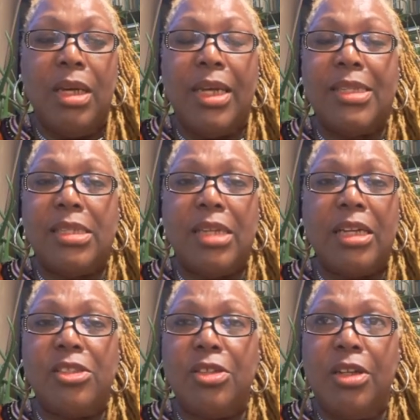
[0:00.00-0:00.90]
It
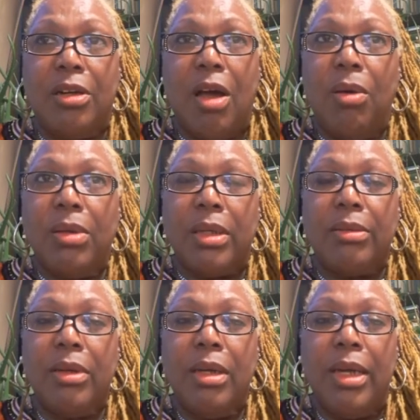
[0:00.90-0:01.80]
sticks to your
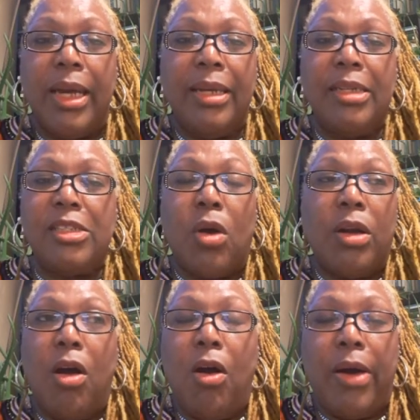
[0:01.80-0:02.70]
colon and it's going
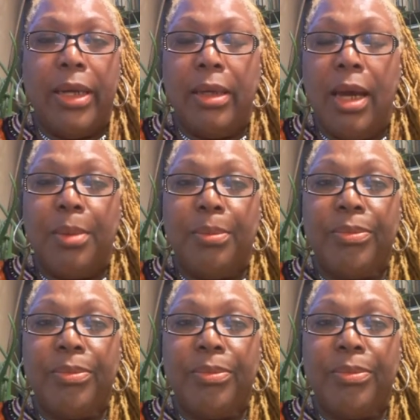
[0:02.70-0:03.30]
to harden up.